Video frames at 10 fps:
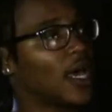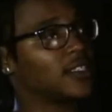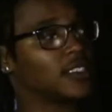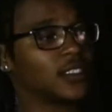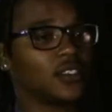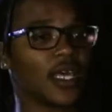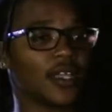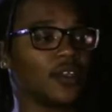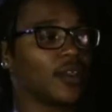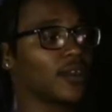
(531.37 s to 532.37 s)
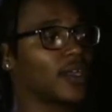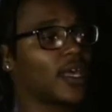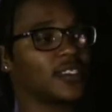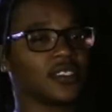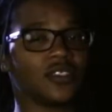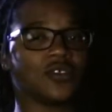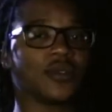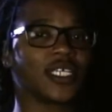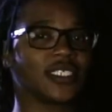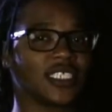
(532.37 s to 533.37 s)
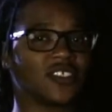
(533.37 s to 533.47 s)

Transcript: I just do it because